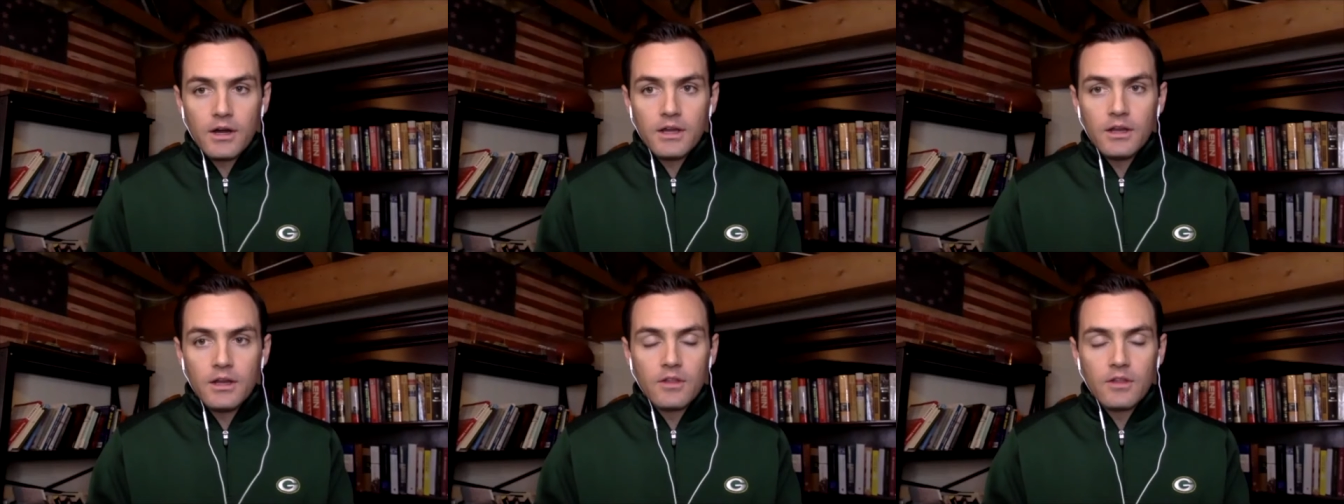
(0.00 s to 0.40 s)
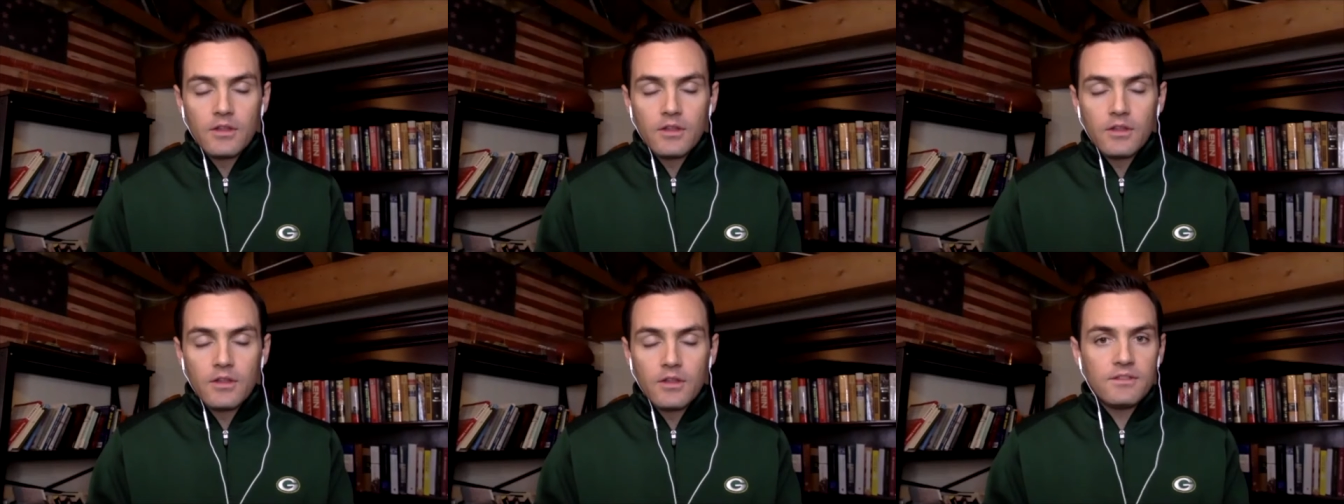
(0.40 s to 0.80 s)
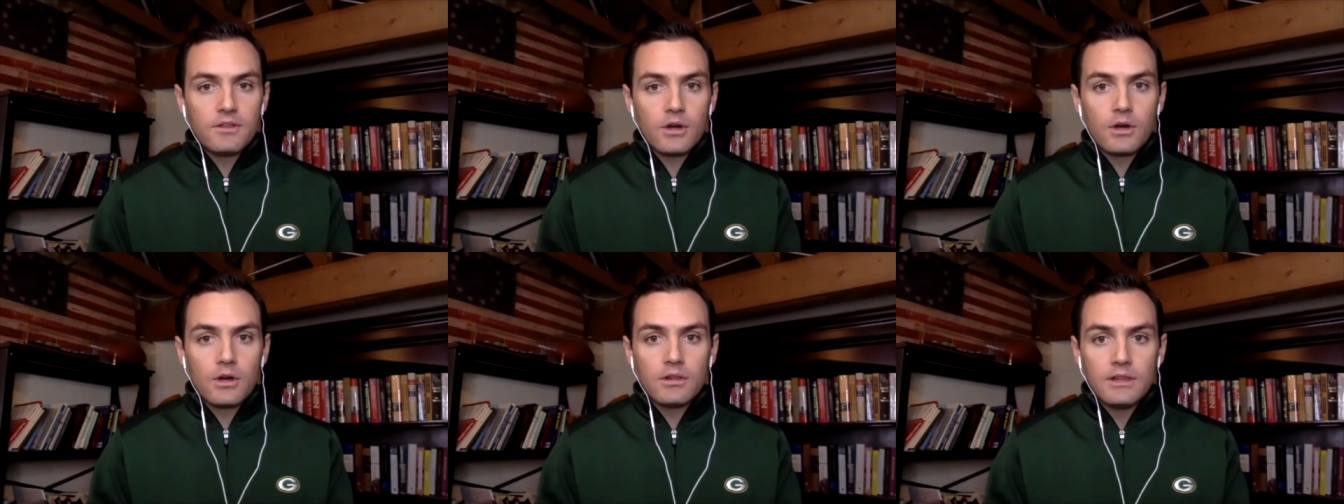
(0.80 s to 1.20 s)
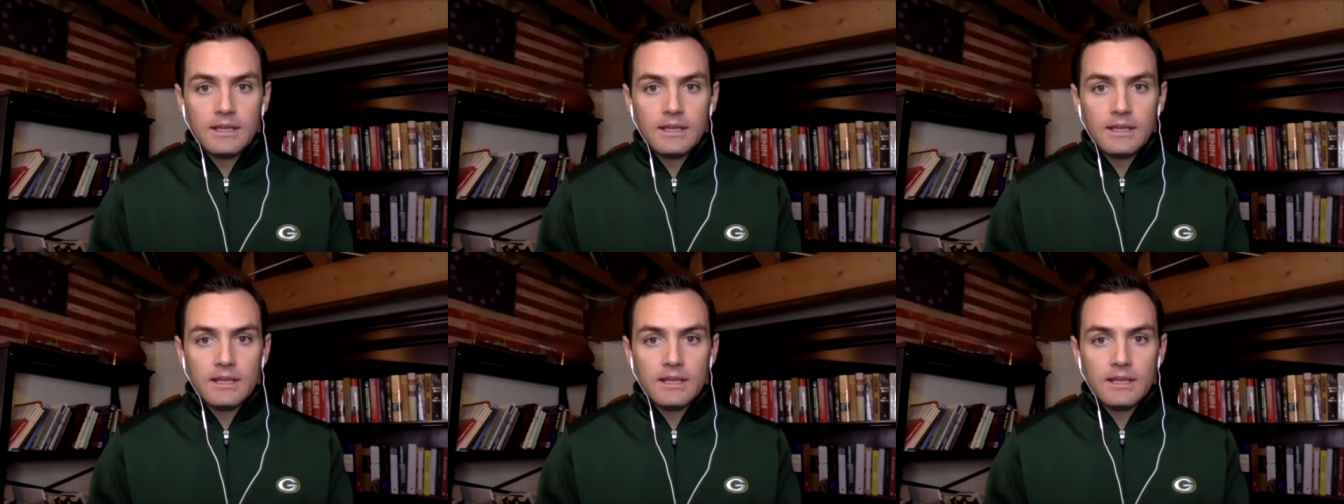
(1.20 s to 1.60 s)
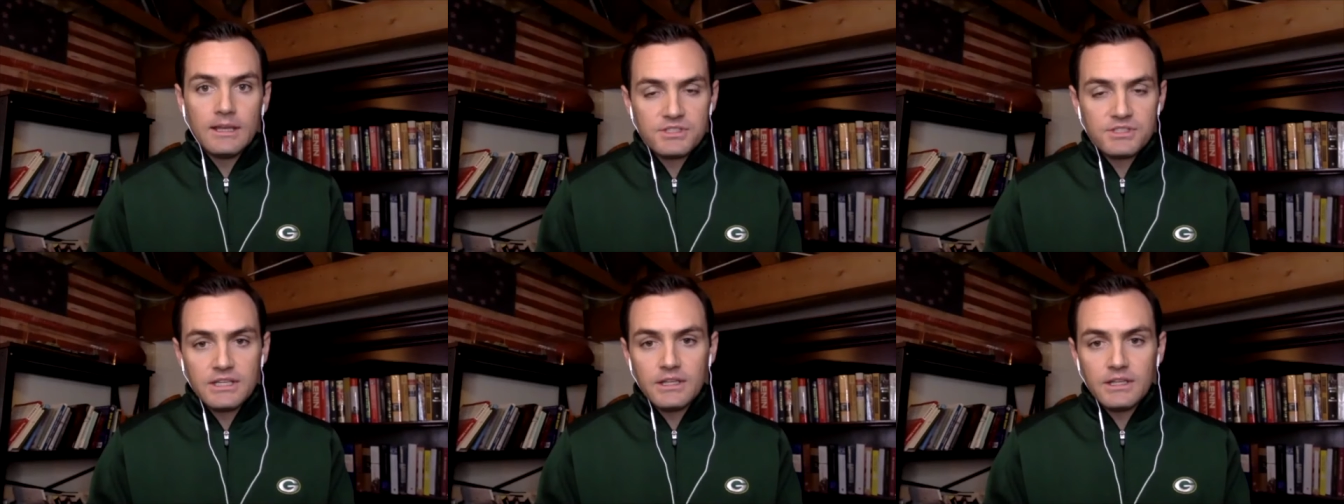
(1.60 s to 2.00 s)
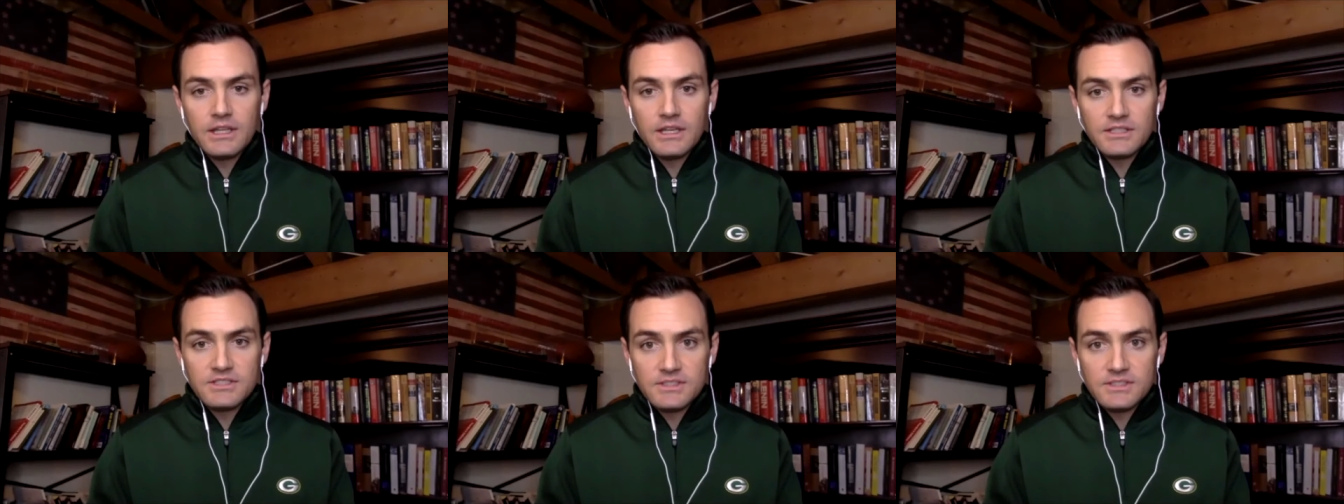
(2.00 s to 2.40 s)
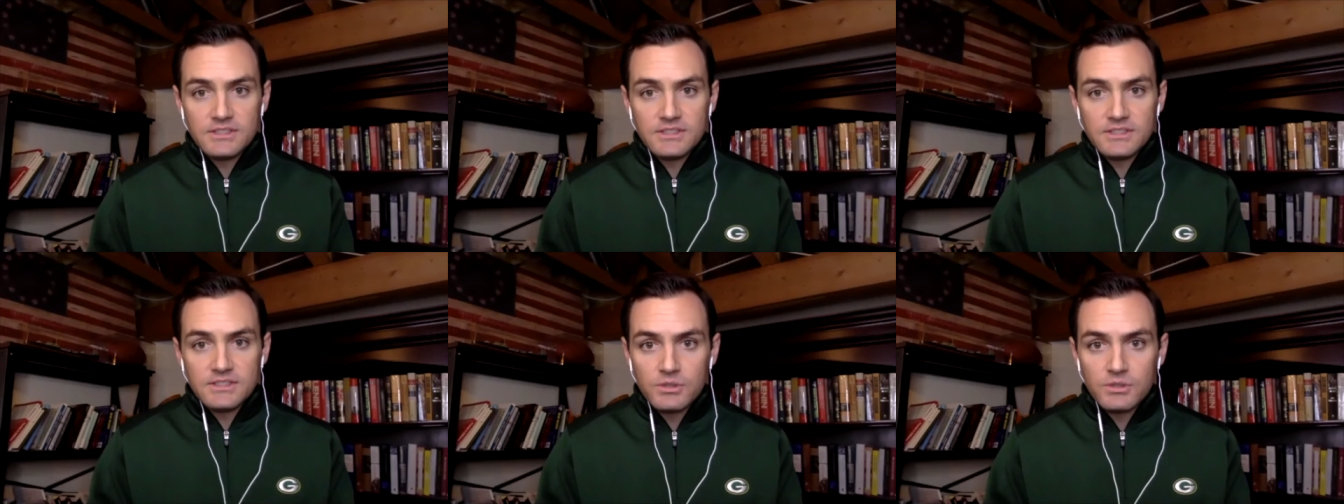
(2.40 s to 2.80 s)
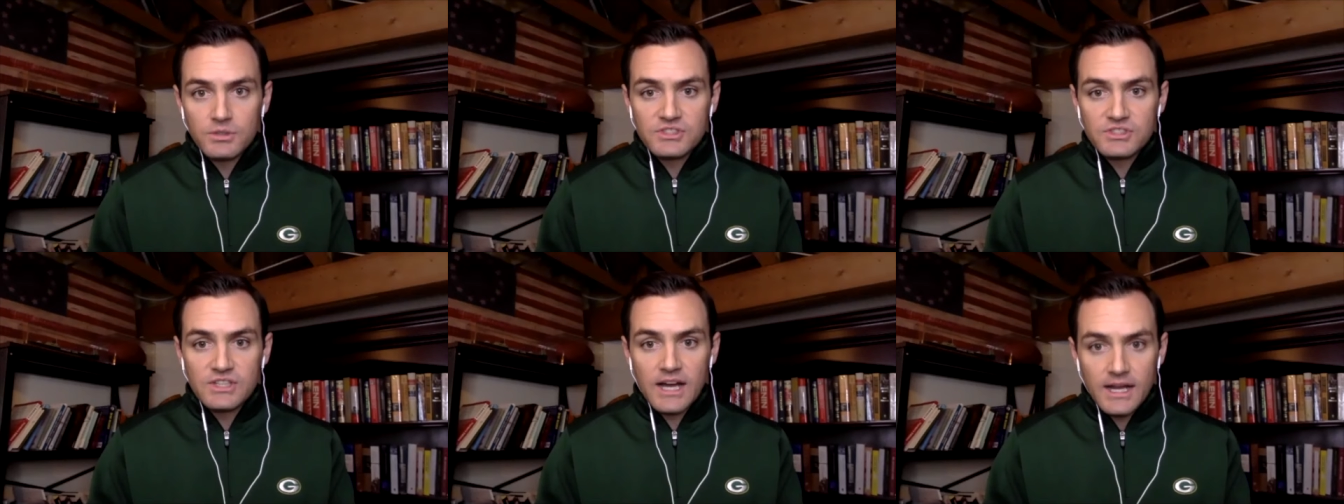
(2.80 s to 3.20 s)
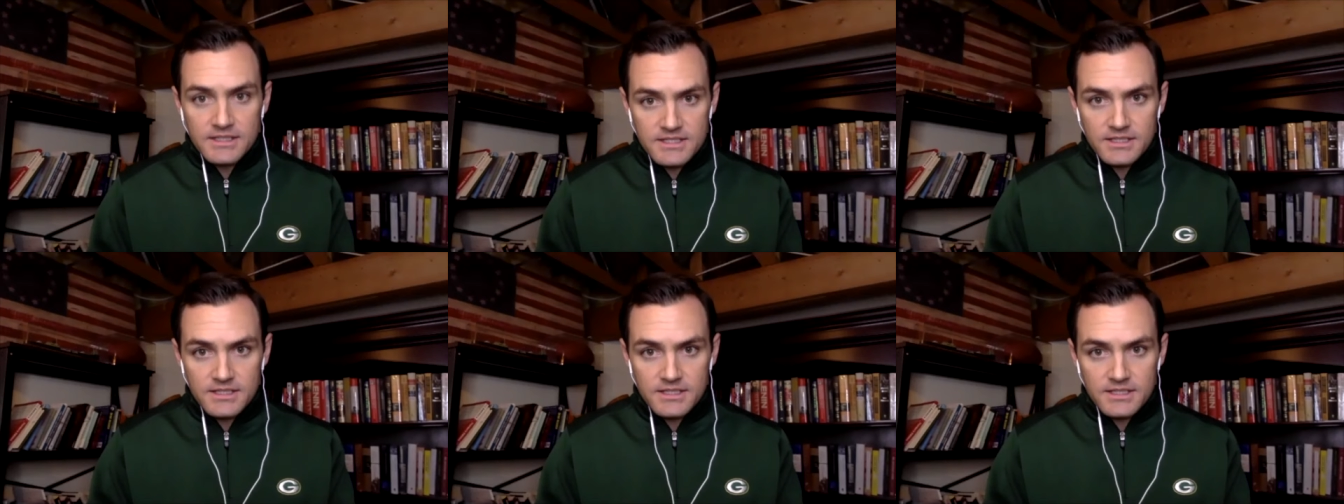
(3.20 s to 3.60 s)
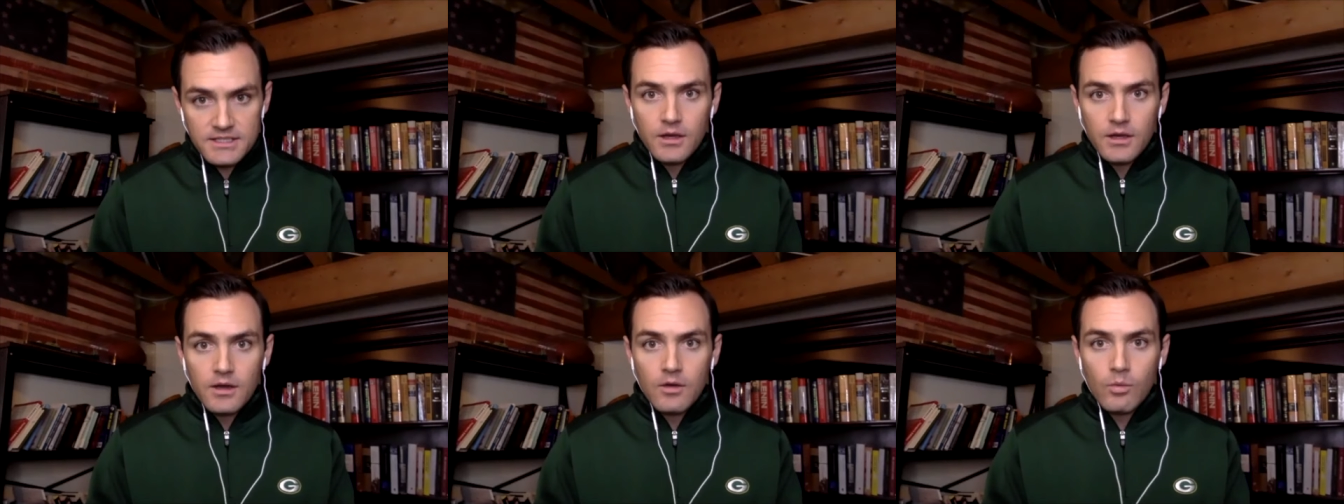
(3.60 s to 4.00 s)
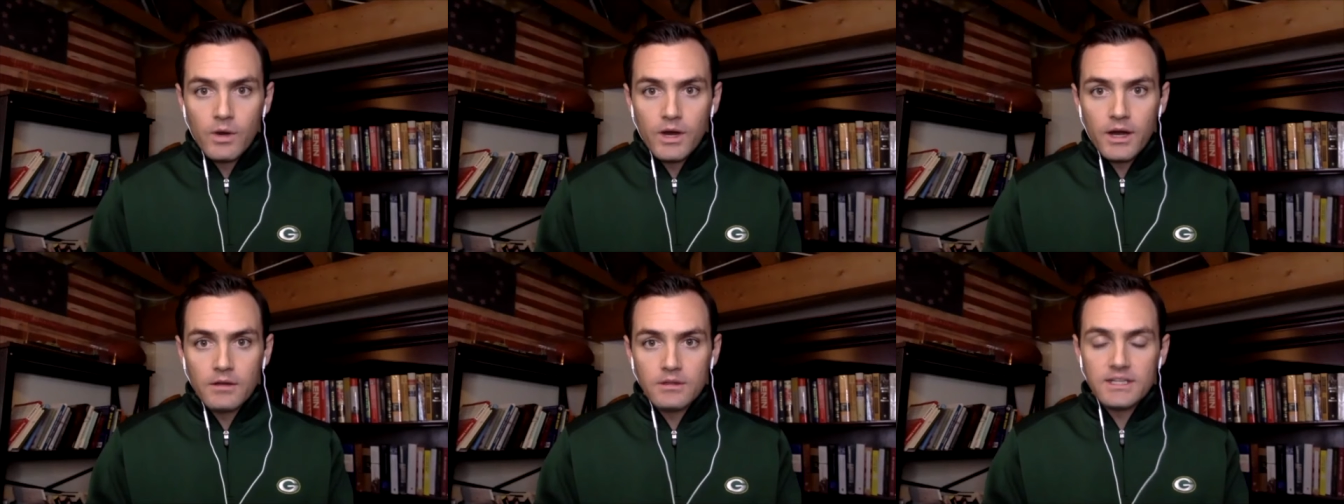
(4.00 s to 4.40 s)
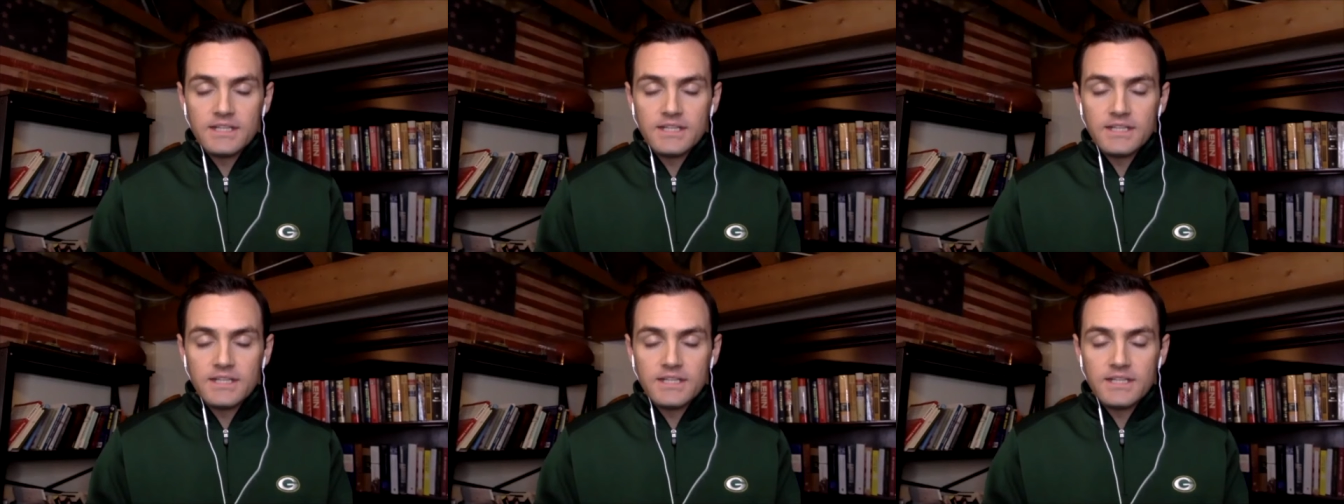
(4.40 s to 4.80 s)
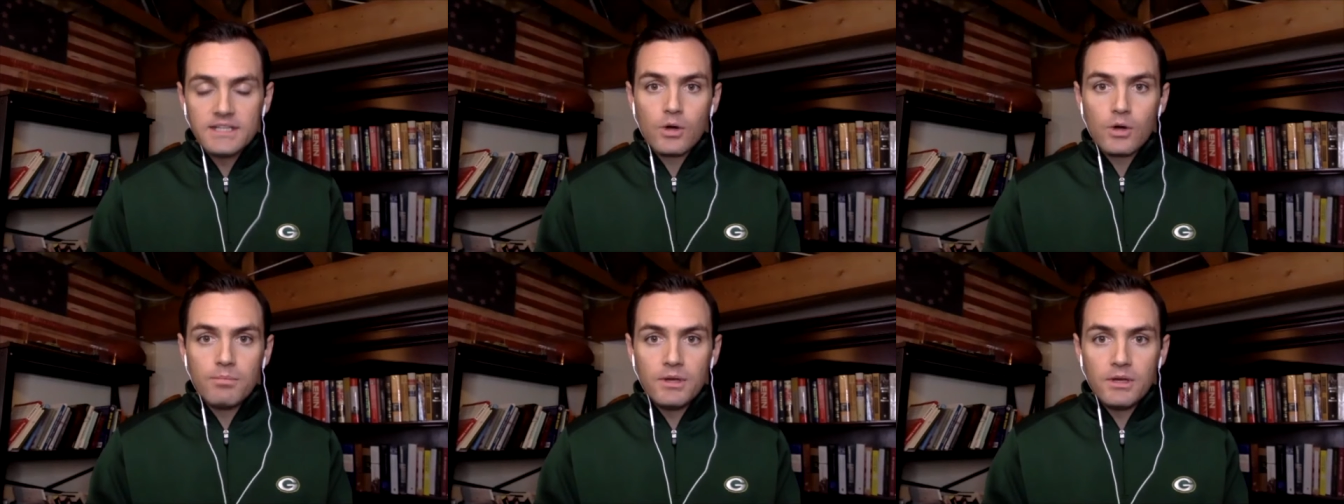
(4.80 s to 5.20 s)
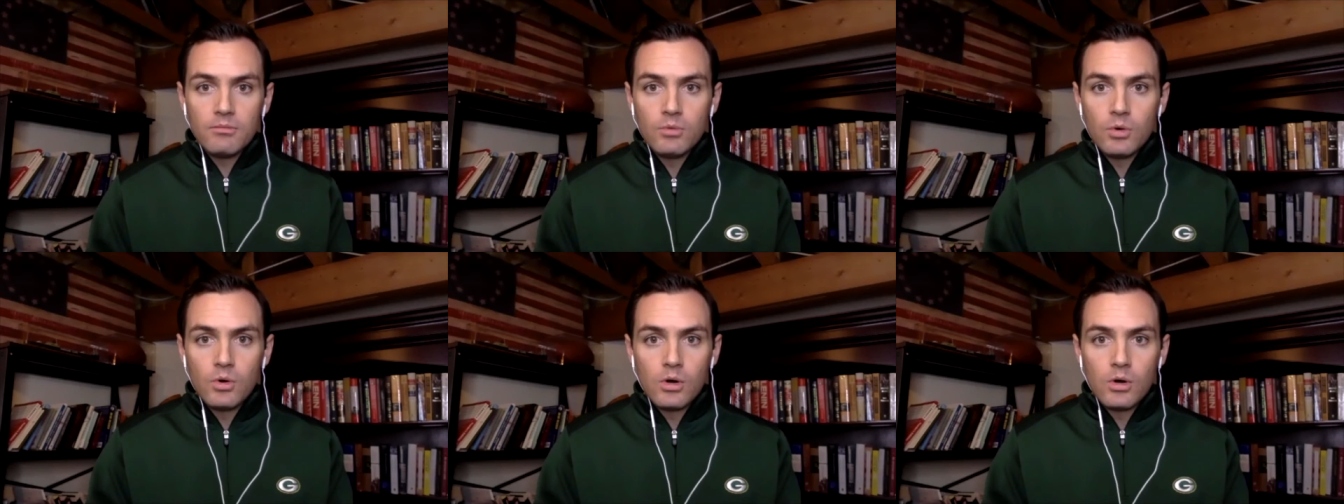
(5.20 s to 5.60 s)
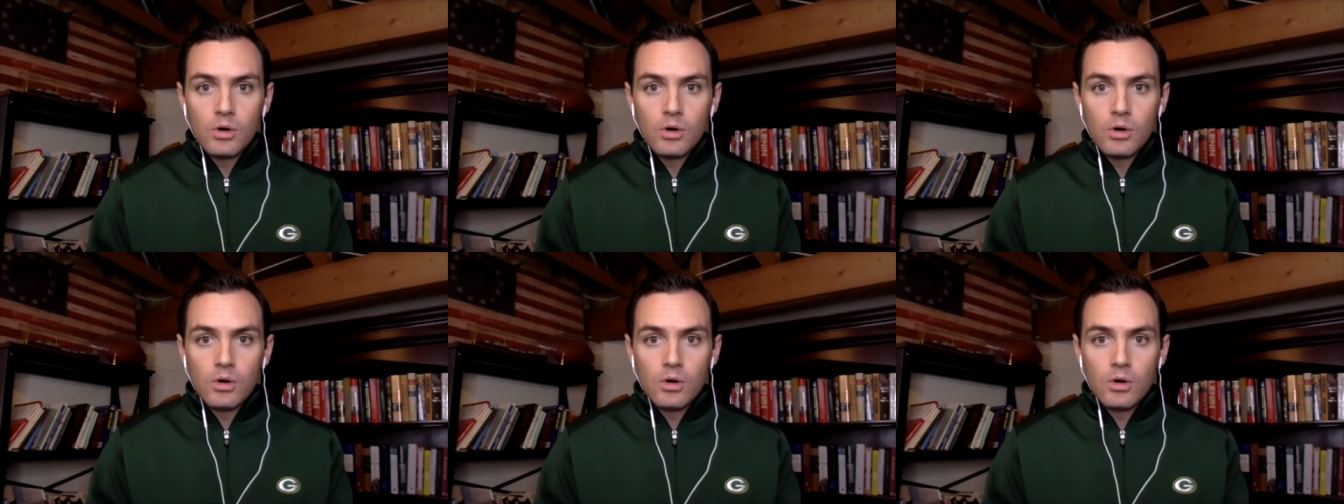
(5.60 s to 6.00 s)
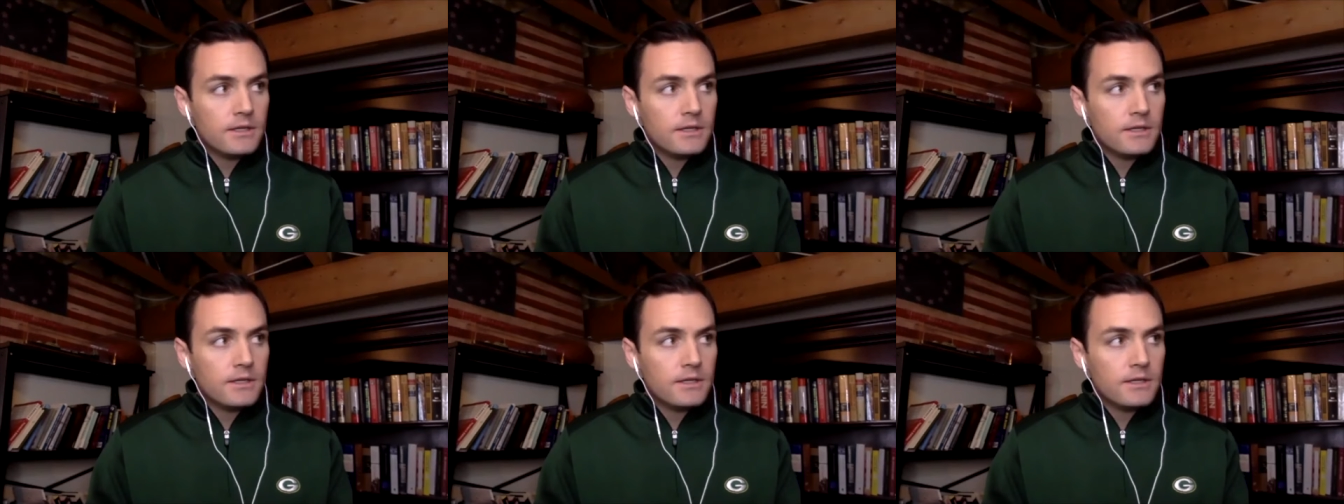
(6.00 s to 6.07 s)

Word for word: In other words, I think there are limits, particularly in a state like Wisconsin, where let's say we're a bit more,